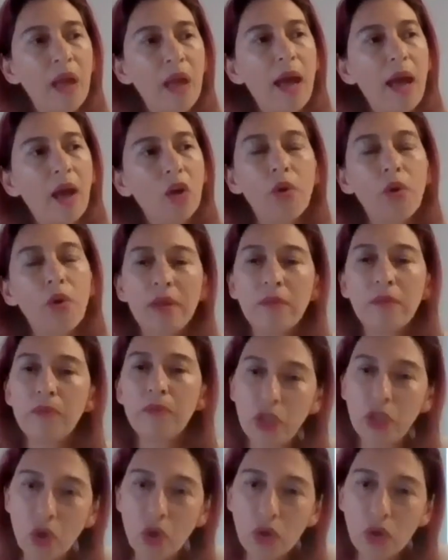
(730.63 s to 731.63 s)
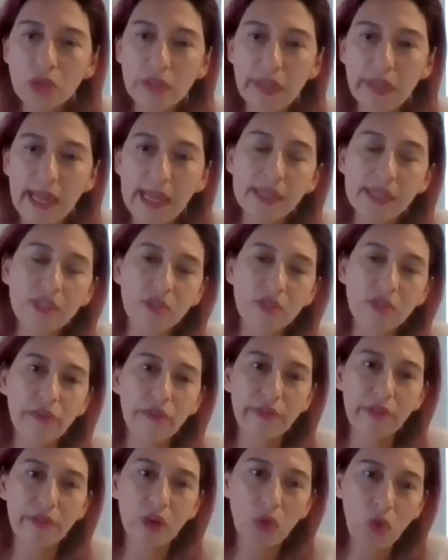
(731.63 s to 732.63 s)
going beyond the letter
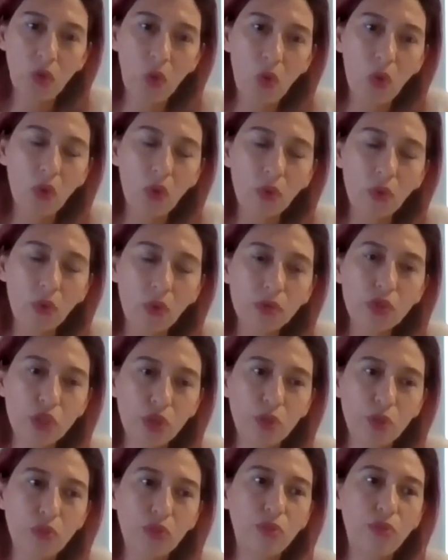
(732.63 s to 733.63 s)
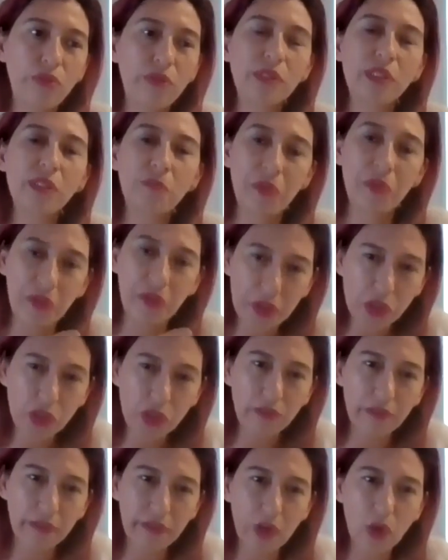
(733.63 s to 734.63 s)
of the law to the
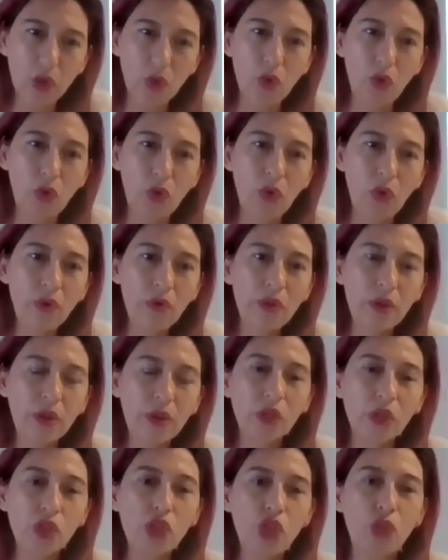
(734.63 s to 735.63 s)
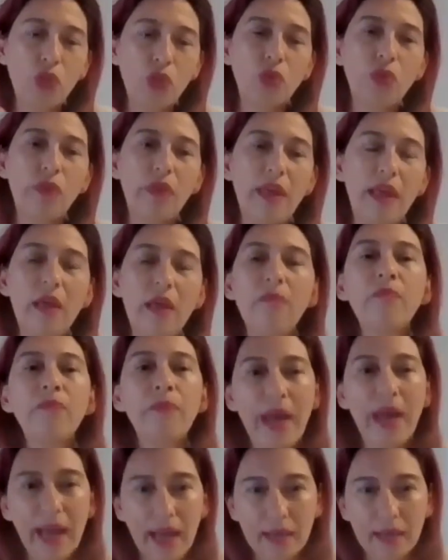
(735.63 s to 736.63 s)
spirit of the law, to the
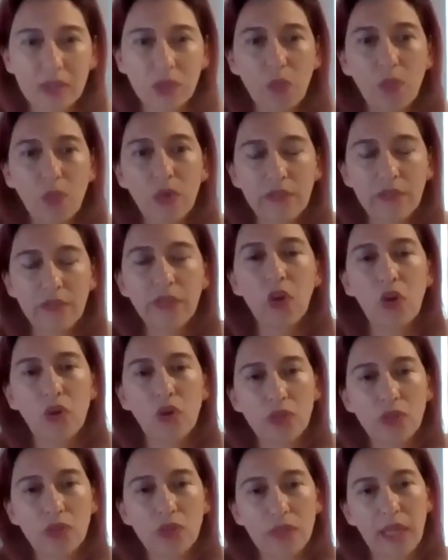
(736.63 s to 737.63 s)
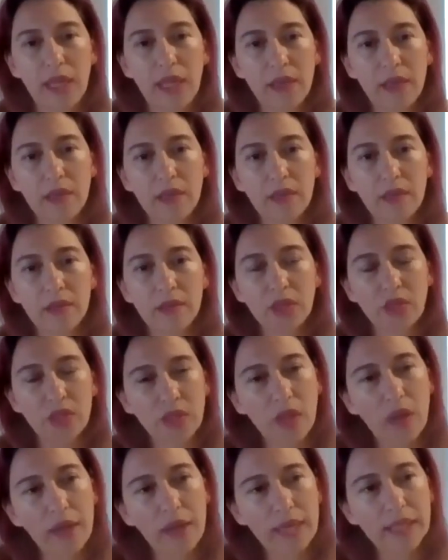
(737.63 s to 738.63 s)
impacts we've got in
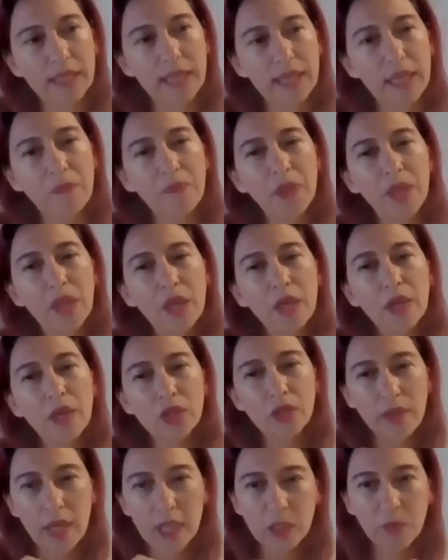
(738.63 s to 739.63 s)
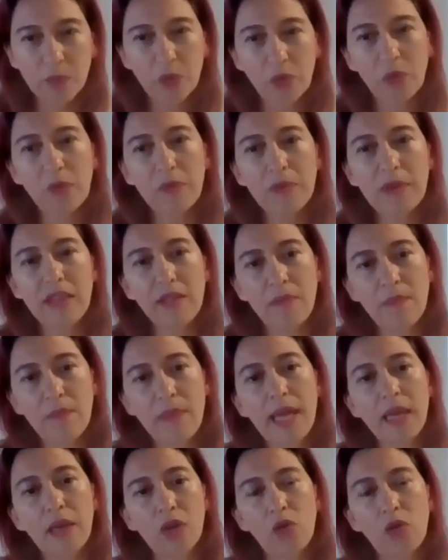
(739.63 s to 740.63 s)
society. So that's probably the
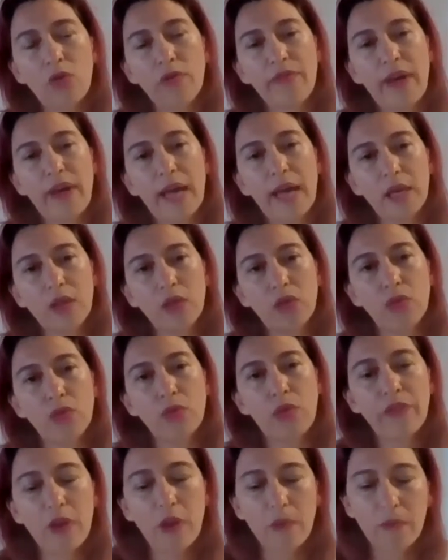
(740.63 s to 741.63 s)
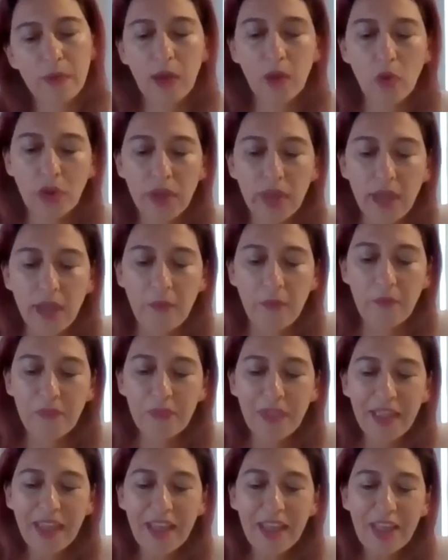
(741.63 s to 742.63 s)
main core value of every lawyer.
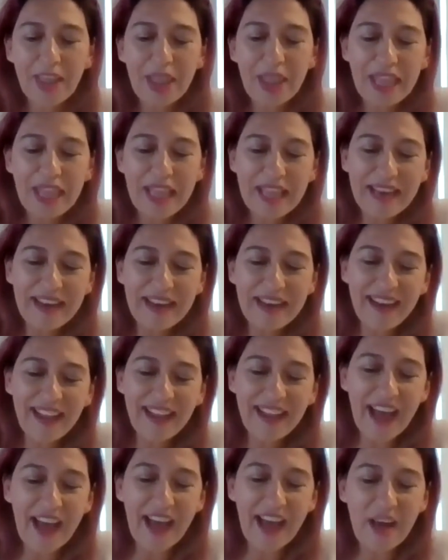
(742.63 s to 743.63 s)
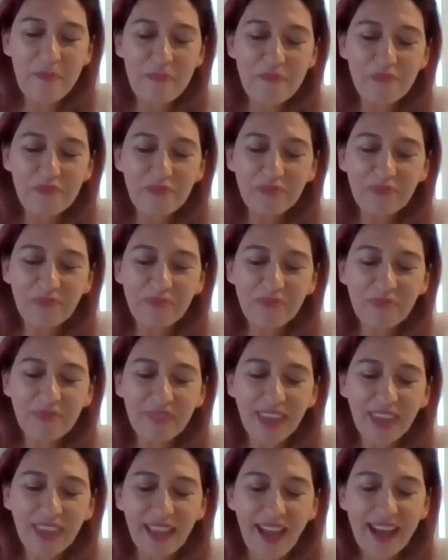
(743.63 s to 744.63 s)
Then,
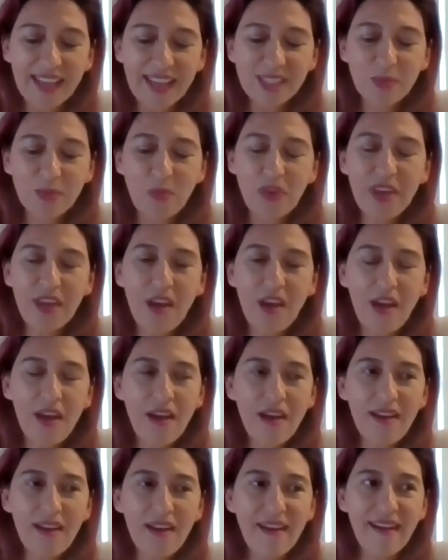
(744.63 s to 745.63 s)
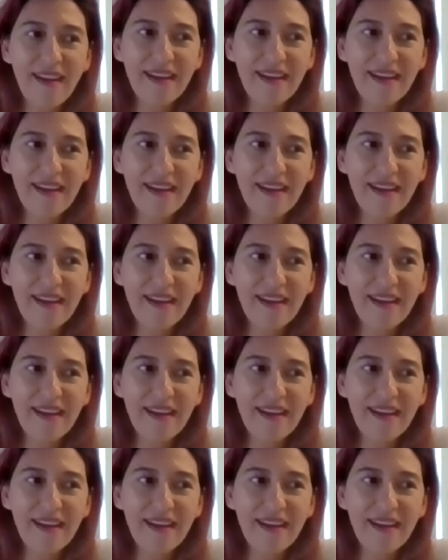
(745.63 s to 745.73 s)
as we are